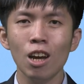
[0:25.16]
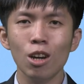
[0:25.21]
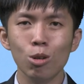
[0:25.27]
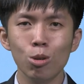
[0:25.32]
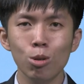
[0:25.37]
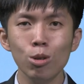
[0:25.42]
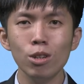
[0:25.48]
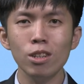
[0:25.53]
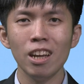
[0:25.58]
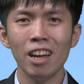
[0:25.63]

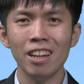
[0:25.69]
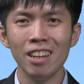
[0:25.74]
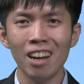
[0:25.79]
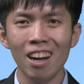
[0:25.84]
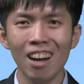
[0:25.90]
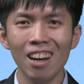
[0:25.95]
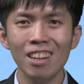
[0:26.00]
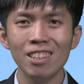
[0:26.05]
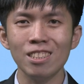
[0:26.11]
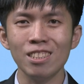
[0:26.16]
could
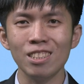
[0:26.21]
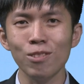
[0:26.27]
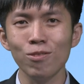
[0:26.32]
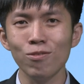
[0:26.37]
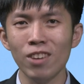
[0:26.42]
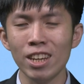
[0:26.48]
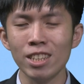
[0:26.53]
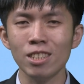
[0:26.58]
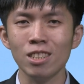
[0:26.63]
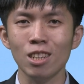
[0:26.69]
enhance
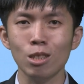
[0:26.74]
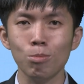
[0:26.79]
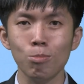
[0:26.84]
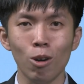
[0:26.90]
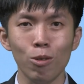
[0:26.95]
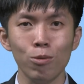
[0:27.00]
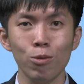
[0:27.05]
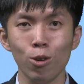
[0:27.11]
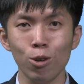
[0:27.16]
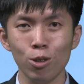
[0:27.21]
investors'
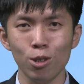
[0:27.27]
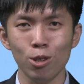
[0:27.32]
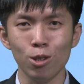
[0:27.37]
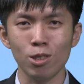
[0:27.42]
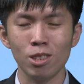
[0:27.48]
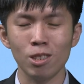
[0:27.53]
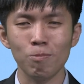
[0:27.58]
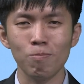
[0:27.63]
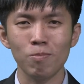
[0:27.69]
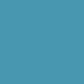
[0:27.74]

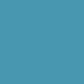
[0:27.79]
portfolios.